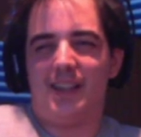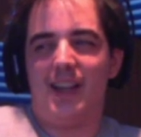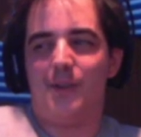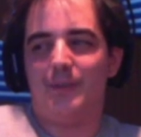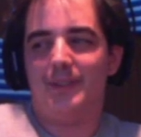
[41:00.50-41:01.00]

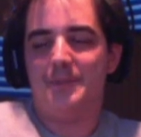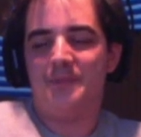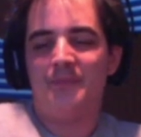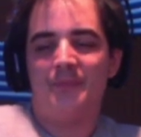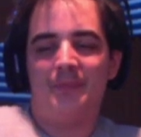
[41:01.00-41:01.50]
out.
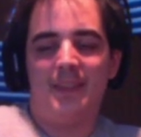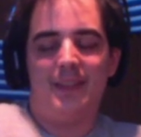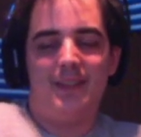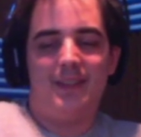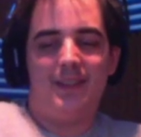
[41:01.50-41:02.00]

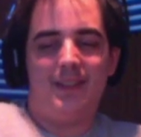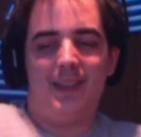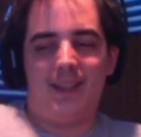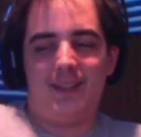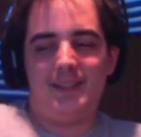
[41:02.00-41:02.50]

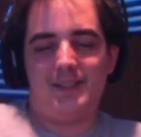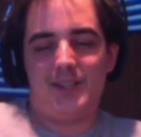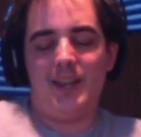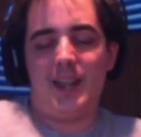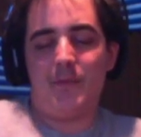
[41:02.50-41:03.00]
And
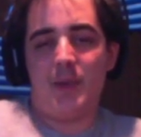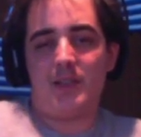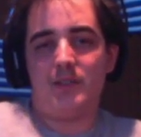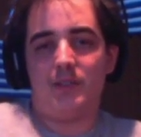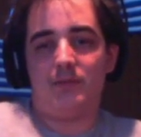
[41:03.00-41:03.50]
she didn't have a
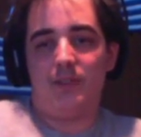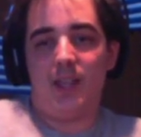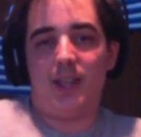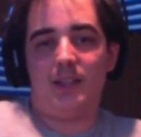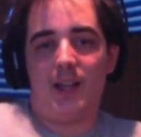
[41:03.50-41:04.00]
mask on,
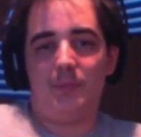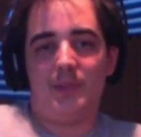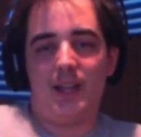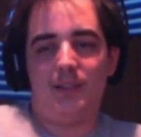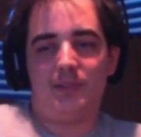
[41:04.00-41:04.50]
and
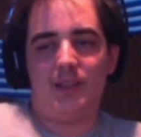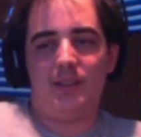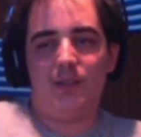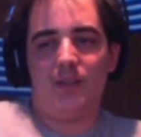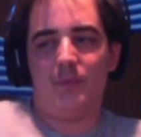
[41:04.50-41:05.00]
I looked at
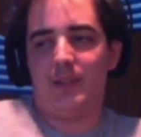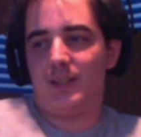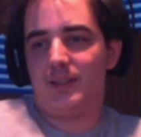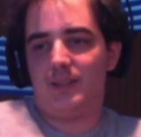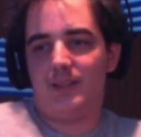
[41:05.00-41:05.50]
the owner. I'm
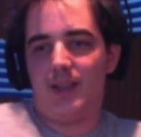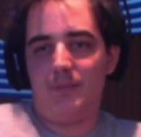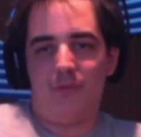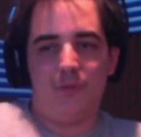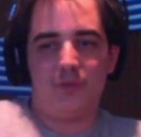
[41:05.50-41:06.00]
like,
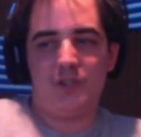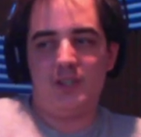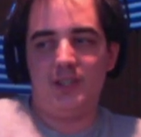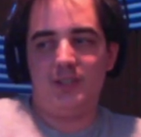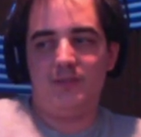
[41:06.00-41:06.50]
before
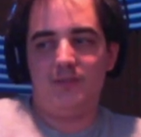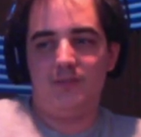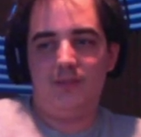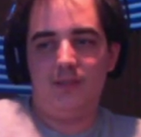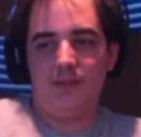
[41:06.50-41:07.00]
she
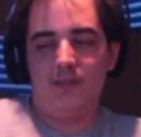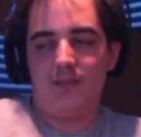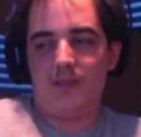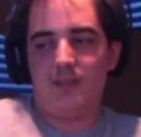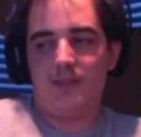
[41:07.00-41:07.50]

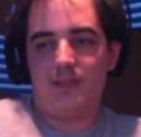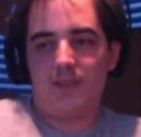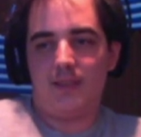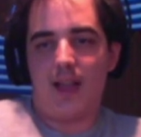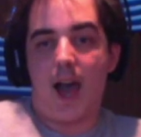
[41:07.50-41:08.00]

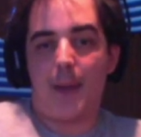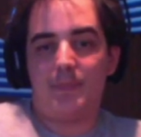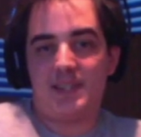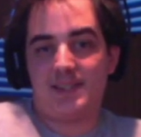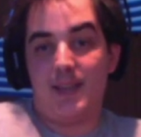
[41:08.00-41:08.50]

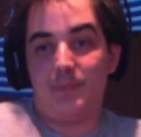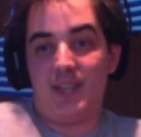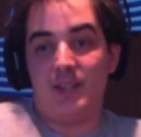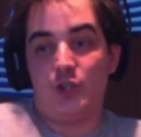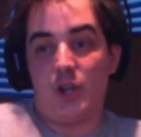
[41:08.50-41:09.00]
hopped, skipped,
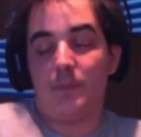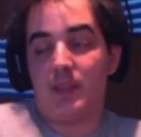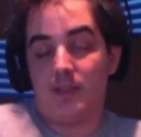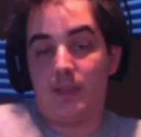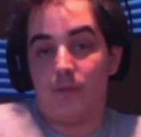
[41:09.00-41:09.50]
and
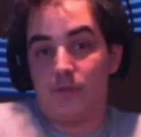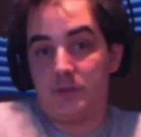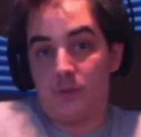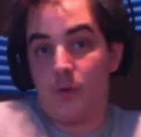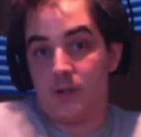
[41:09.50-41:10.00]
jumped to the
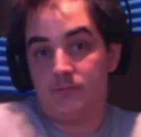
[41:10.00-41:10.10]
front door,